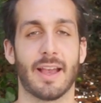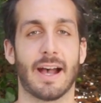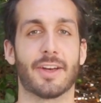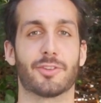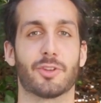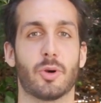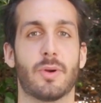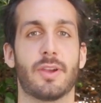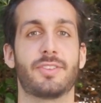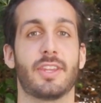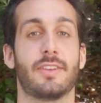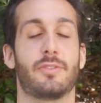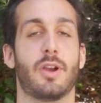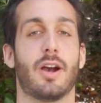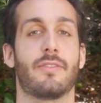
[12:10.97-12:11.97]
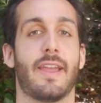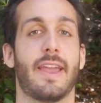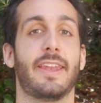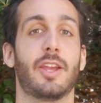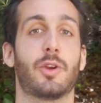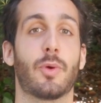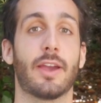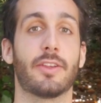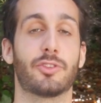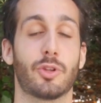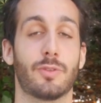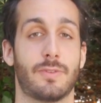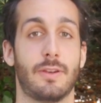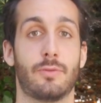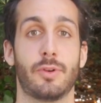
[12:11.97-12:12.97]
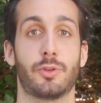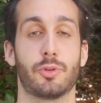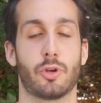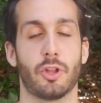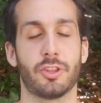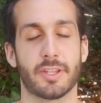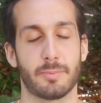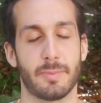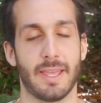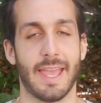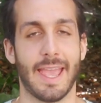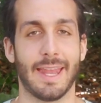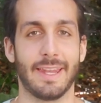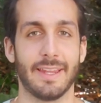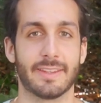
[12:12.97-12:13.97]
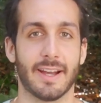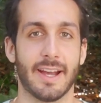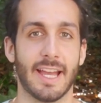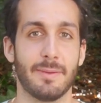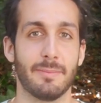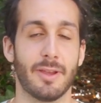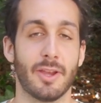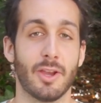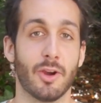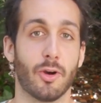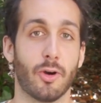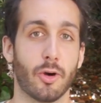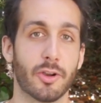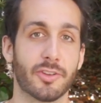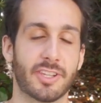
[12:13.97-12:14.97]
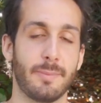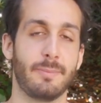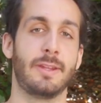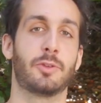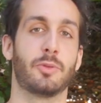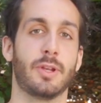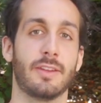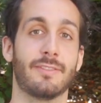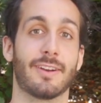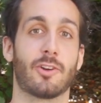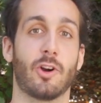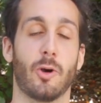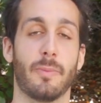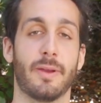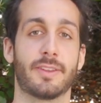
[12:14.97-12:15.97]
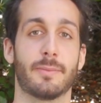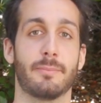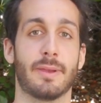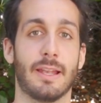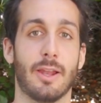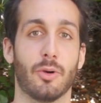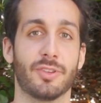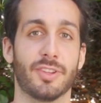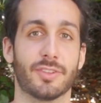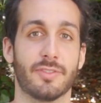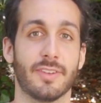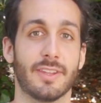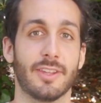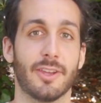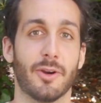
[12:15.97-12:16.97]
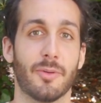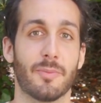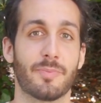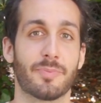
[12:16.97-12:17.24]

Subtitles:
As always, if you have any question, feel free to contact me anytime or simply to leave a comment below this video.